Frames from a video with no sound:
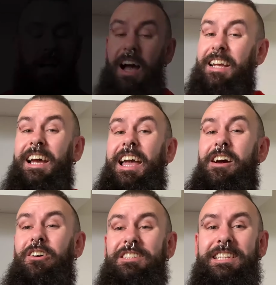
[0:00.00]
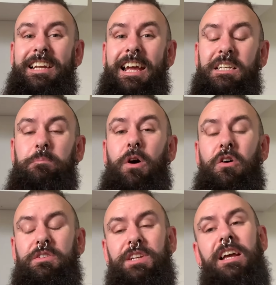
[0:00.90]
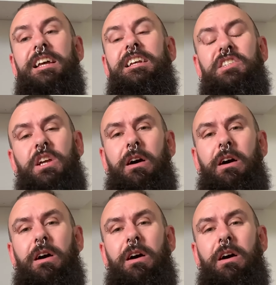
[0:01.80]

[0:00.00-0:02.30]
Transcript: Okay, on to the next box. So